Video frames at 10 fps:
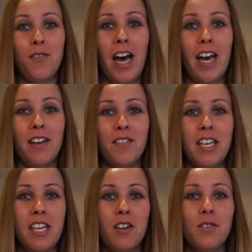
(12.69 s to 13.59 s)
5
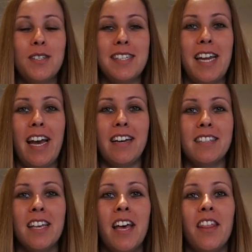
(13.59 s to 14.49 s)
keto
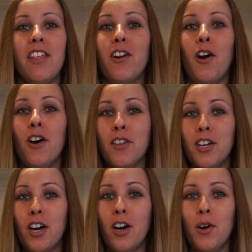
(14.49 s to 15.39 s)
snacks that are on
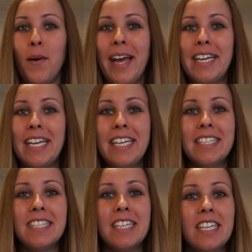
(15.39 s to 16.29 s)
the go and
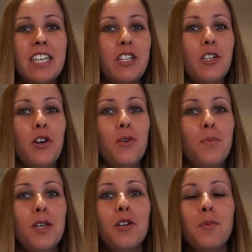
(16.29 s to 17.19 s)
easy, no
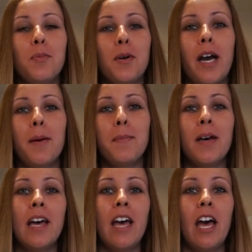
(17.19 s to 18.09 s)
meal prep.